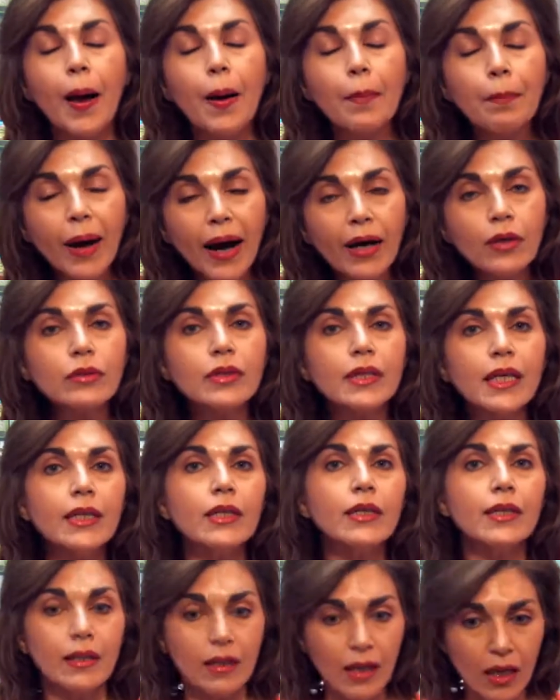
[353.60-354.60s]

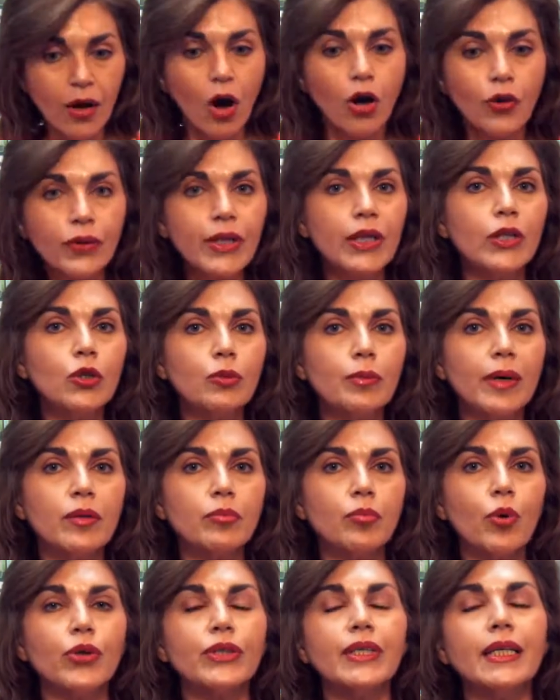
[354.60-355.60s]
on the
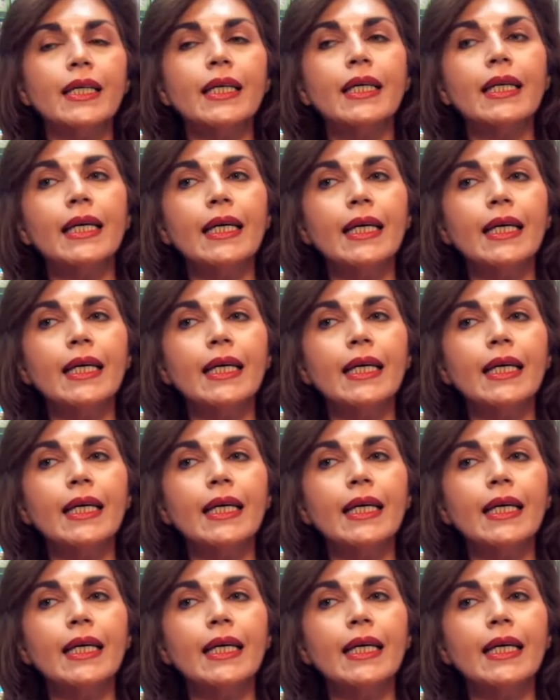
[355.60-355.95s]
human body